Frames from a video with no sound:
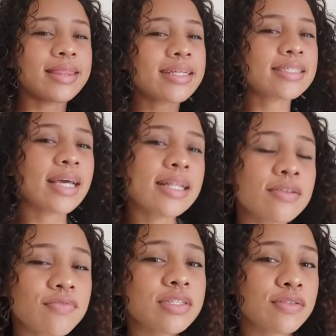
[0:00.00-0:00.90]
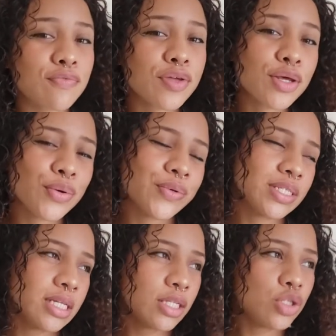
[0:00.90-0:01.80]
That's the end of this video.
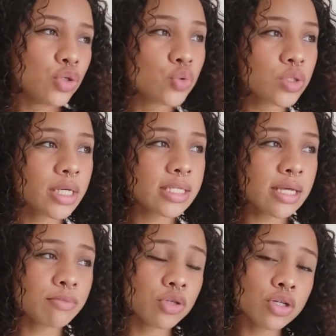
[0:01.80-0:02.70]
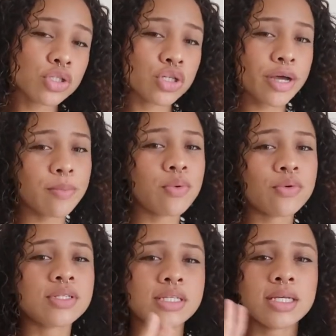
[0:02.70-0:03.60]
Stay tuned because I'm gonna try and
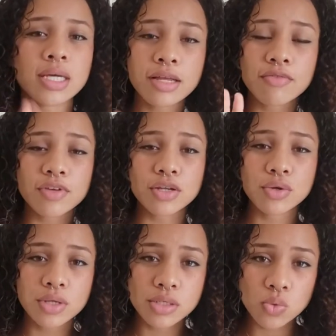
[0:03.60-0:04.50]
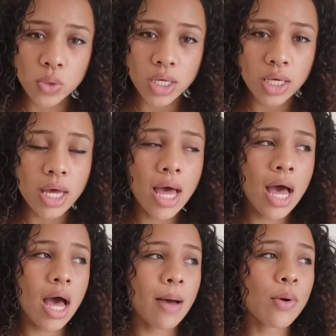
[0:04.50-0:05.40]
post a second video this week
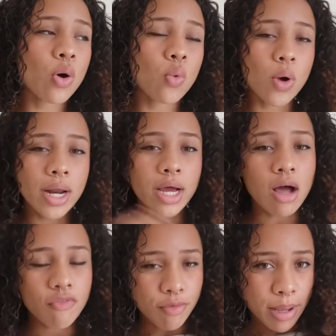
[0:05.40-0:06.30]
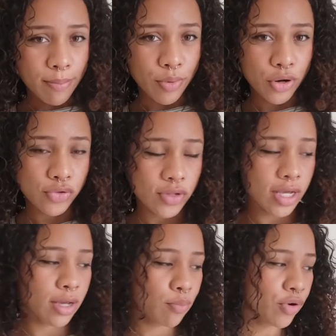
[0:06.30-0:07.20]
about what I got for my
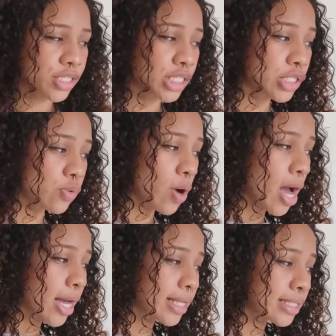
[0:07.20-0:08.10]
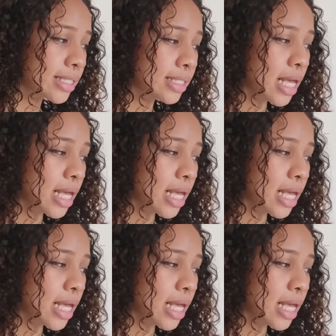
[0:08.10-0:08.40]
birthday, presents wise.